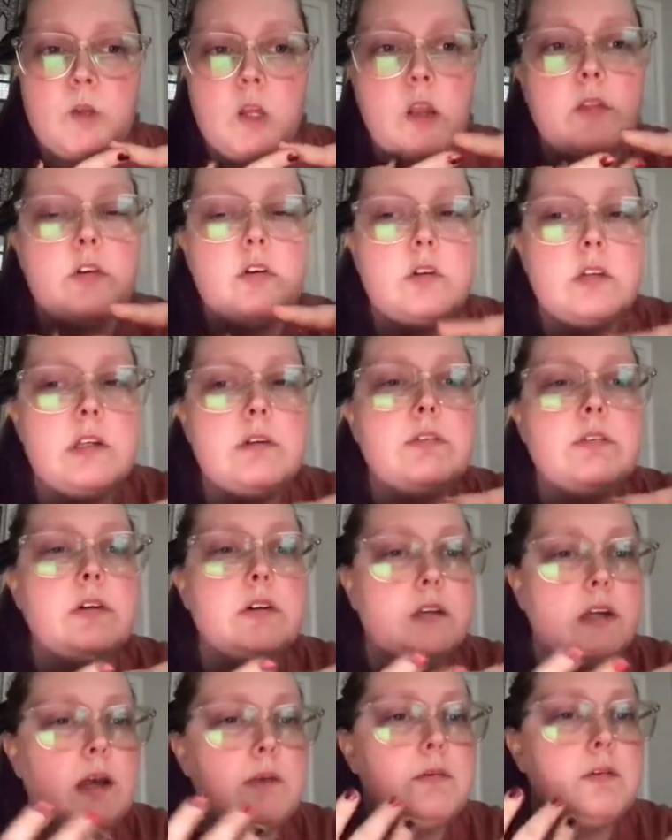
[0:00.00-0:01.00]
There are different
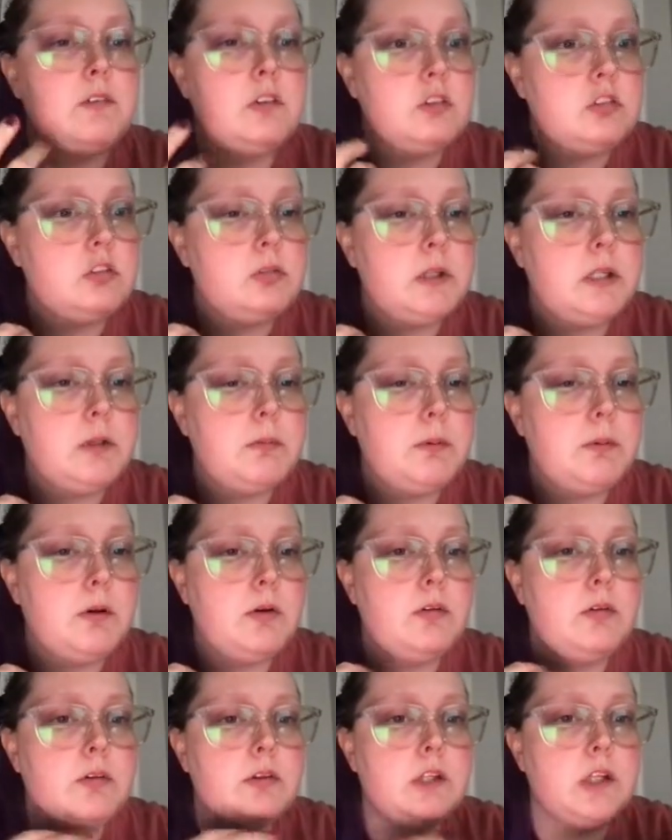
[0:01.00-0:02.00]
types of social media
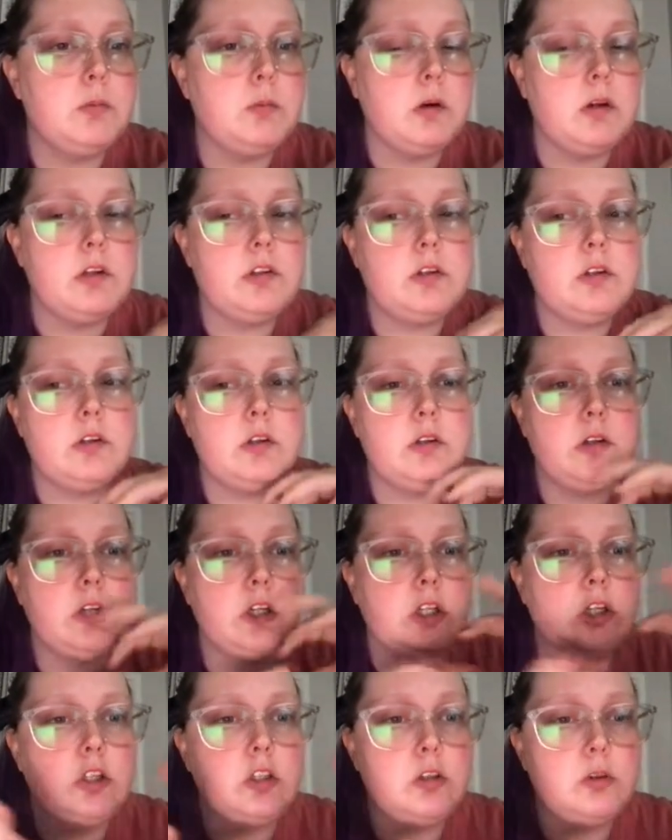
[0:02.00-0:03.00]
posts you want to
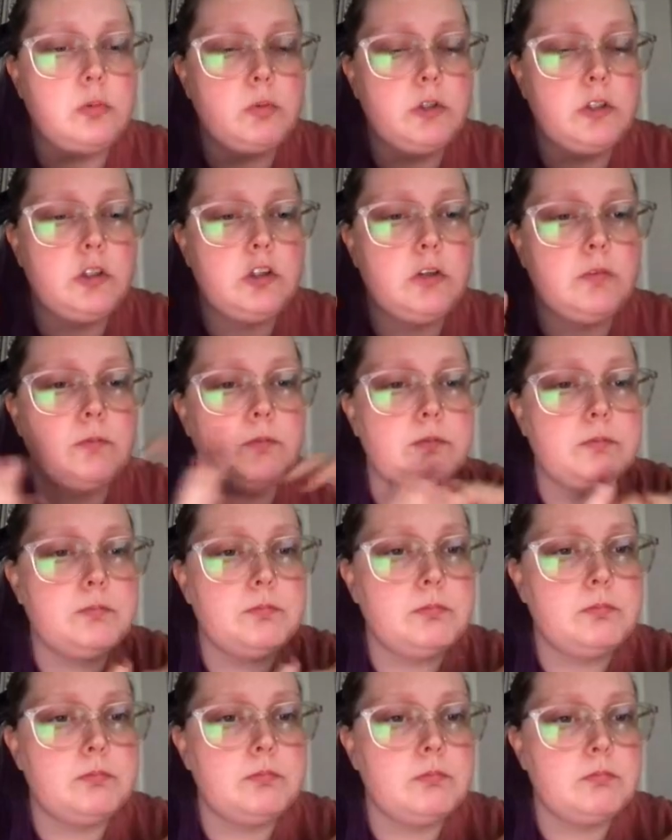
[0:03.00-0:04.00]
include when you're,
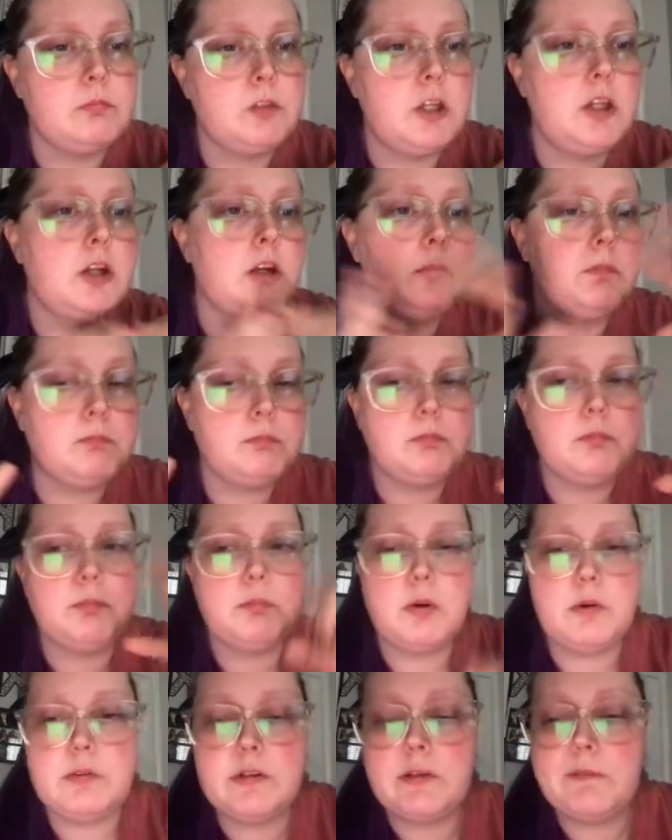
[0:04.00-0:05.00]

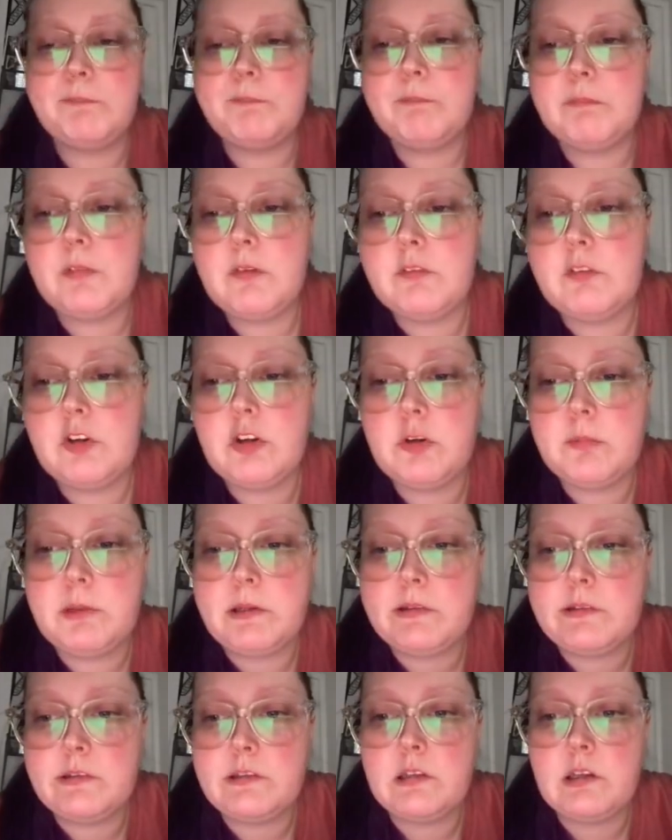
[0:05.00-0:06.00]
posting for your
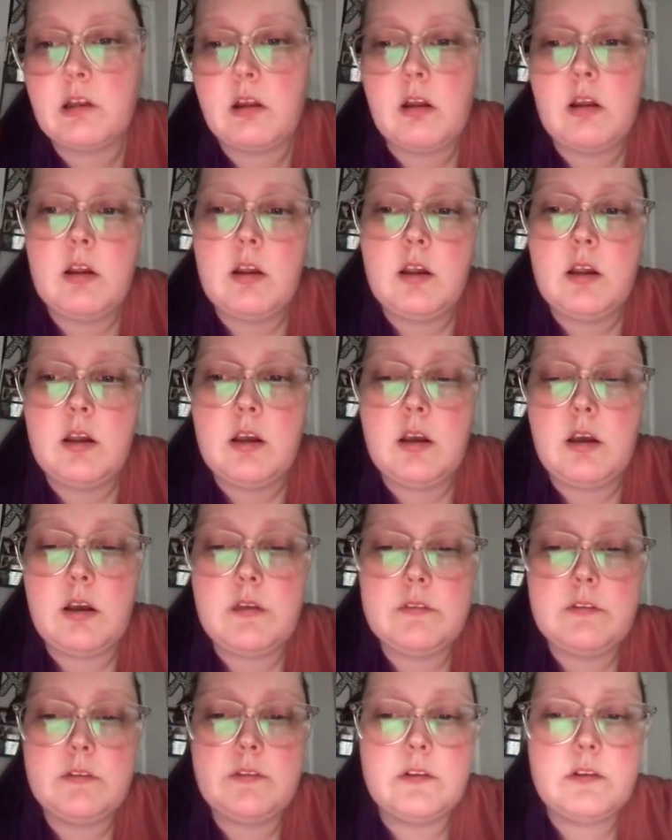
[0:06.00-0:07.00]
business.
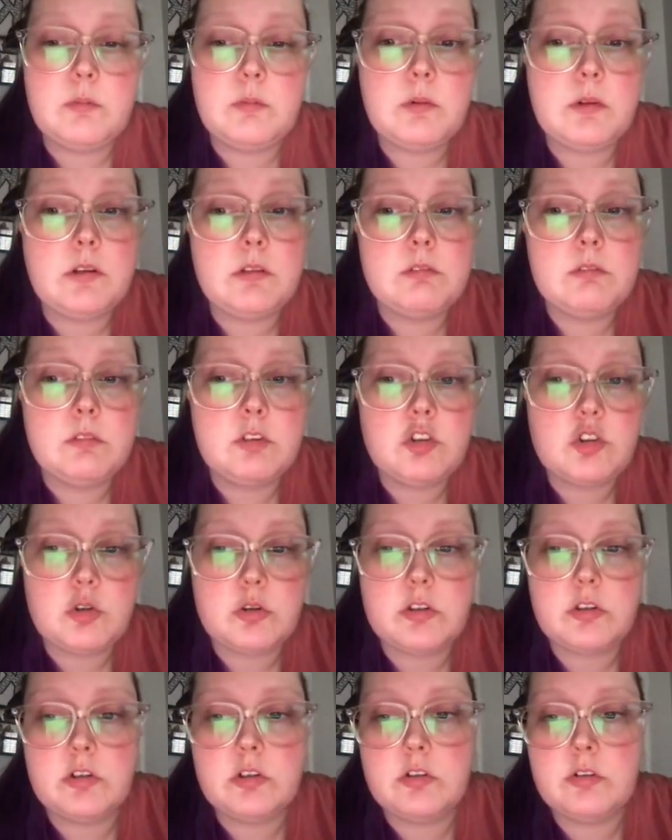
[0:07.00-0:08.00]
And then this one,
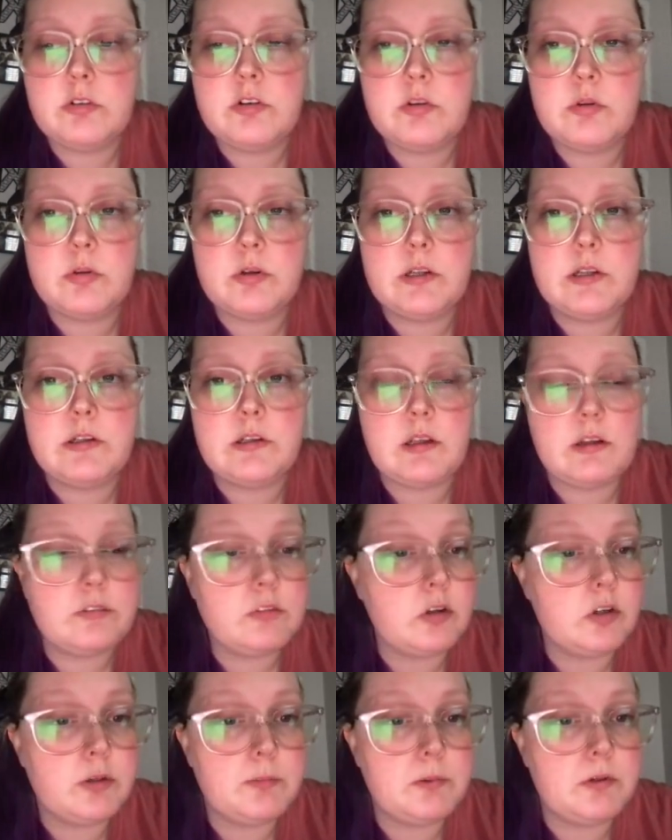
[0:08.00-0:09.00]
short and soreness, I've
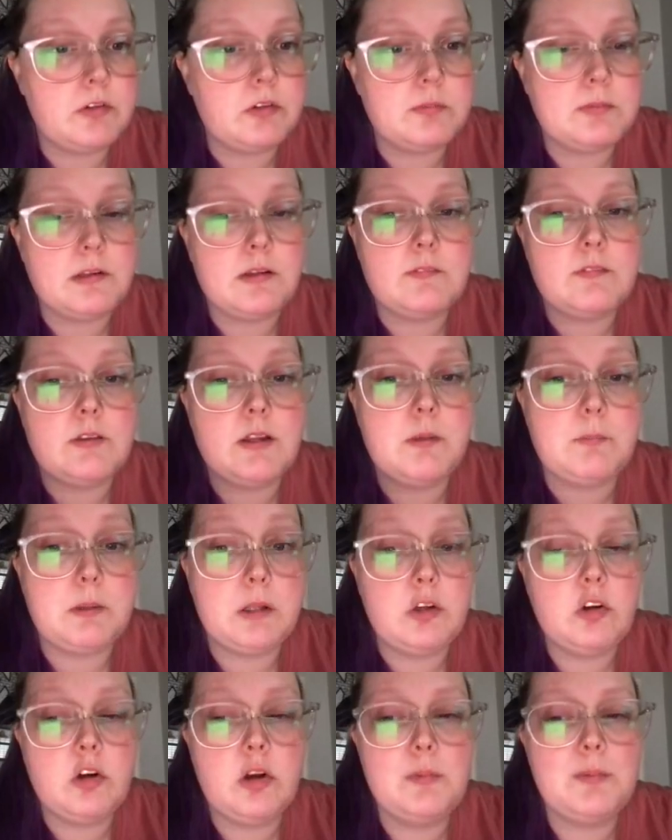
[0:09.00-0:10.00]
already posted my
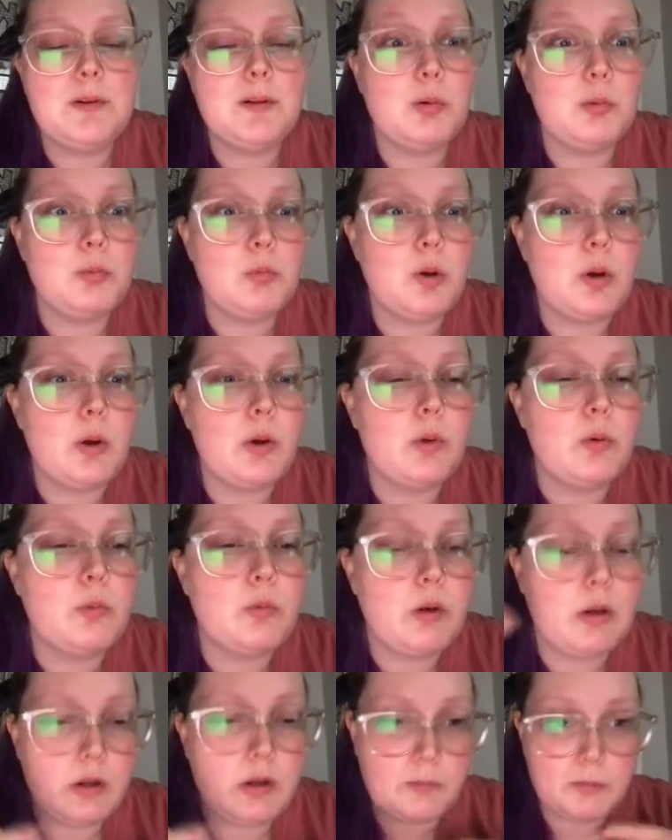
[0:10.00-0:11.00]
VIP group, so I'm
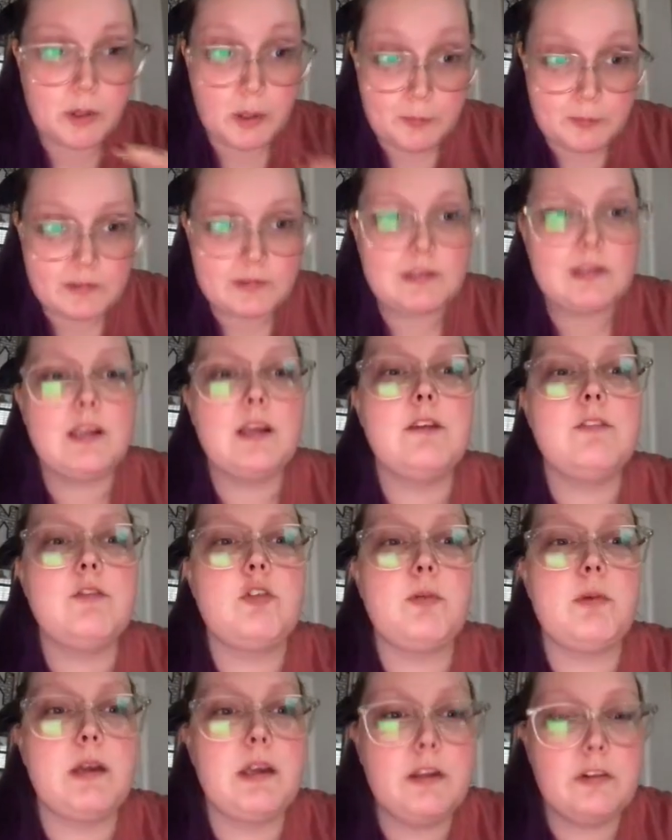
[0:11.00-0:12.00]
repurposing it for
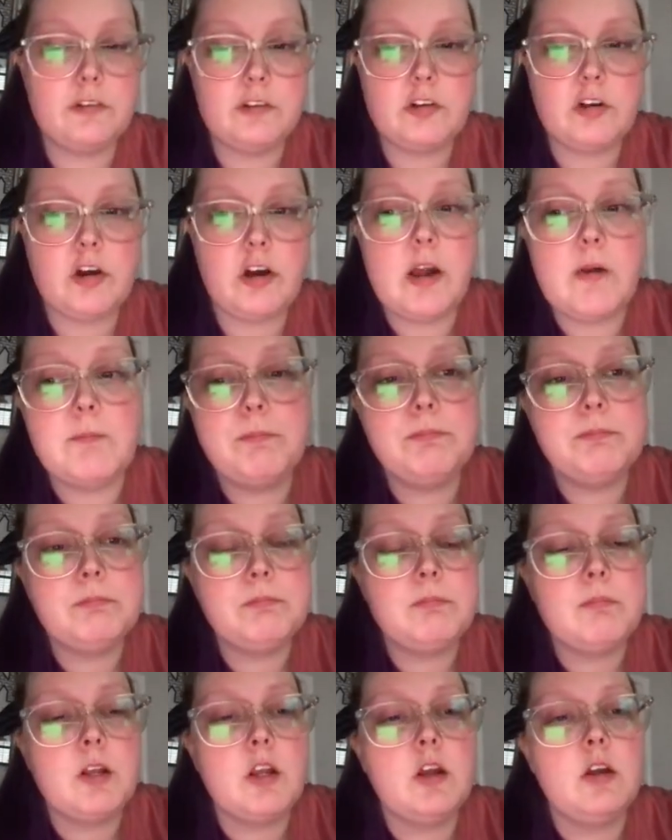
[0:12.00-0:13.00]
my Instagram.
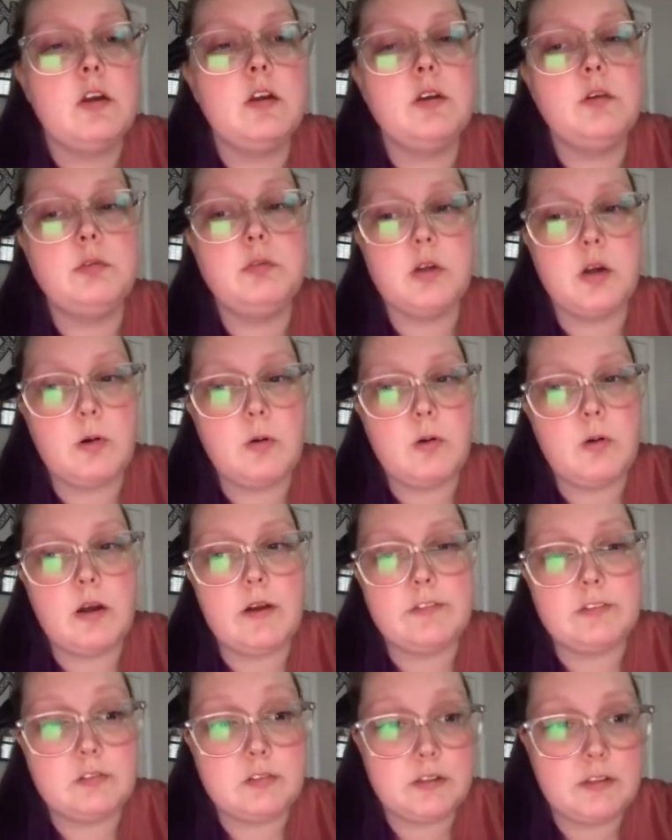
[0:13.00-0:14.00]
You don't
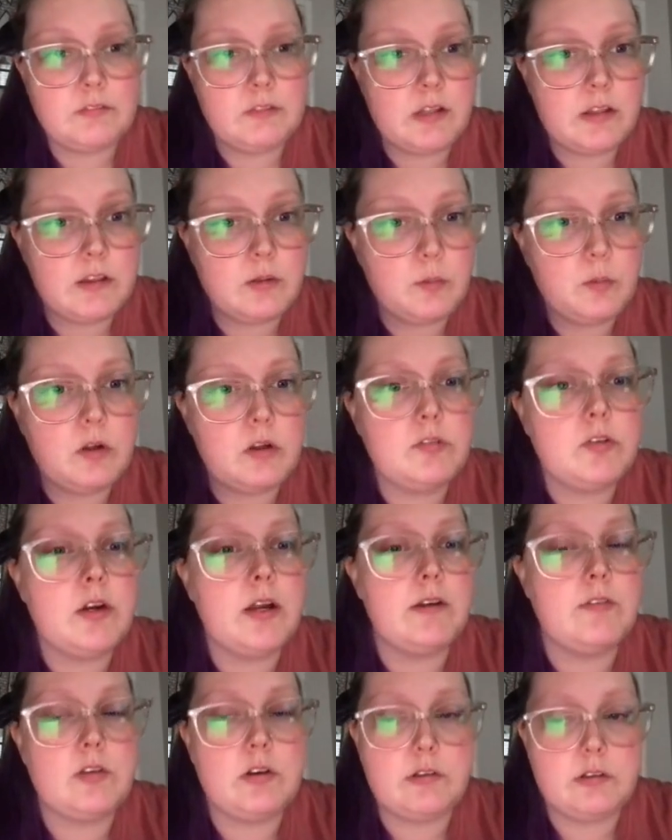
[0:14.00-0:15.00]
have to reinvent the wheel for
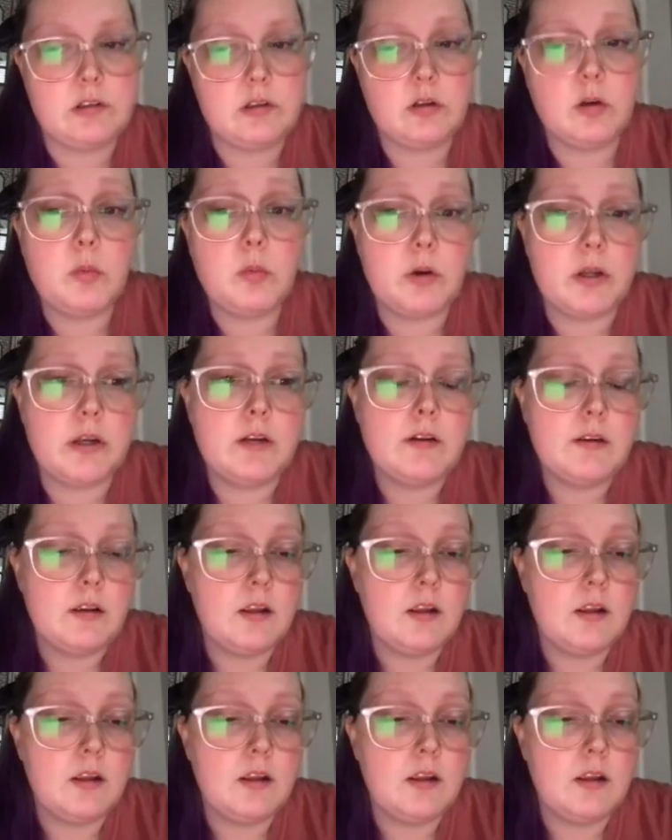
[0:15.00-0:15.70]
every single one.